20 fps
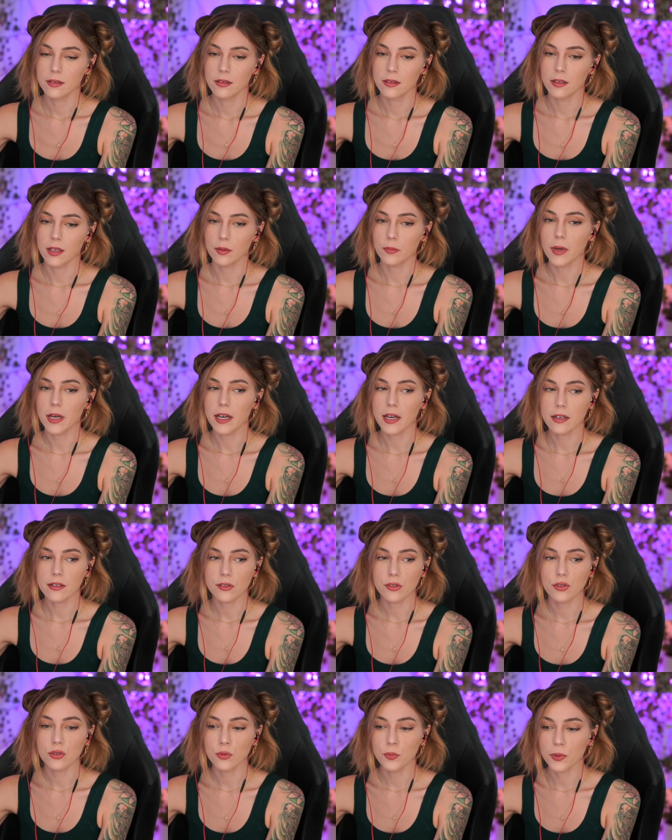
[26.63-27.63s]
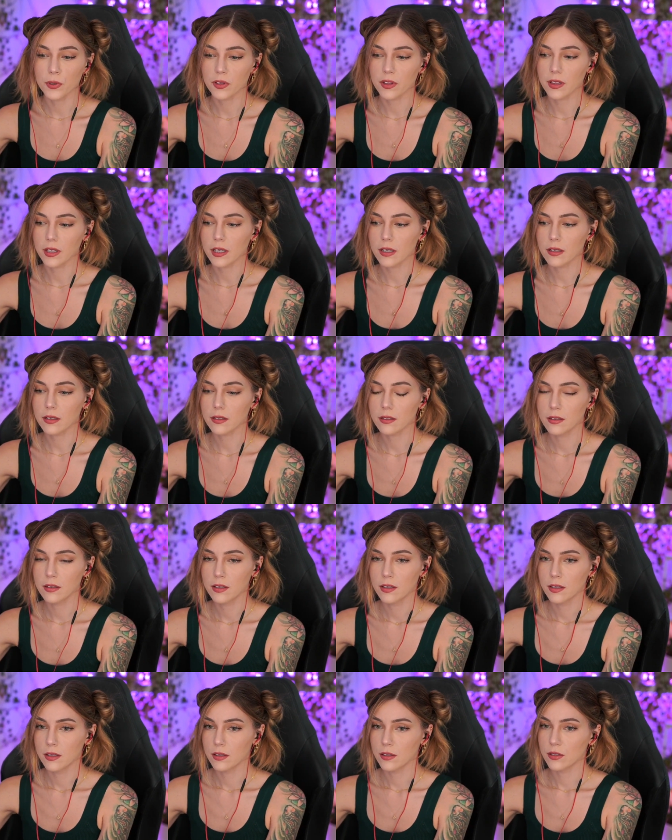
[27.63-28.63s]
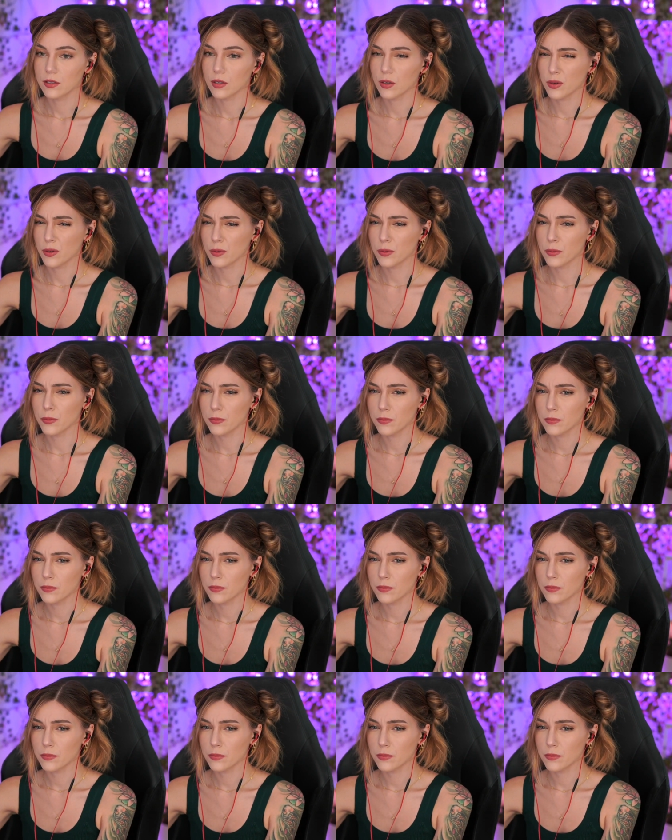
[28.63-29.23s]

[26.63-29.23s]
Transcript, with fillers: Like my hair is super thick, so